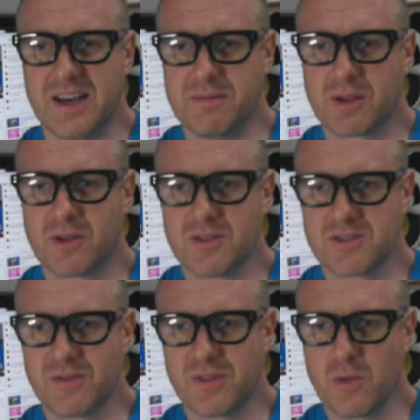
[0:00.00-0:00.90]
because
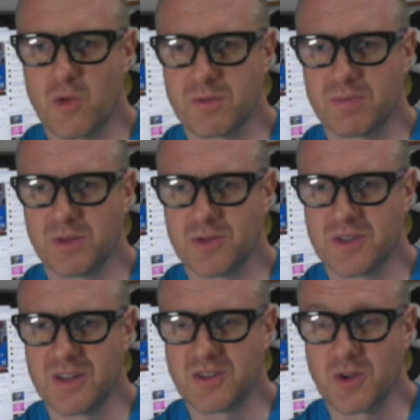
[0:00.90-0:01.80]
of the water
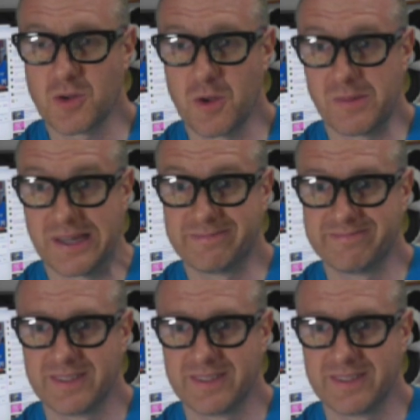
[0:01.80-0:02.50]
pollution in Tokyo Bay.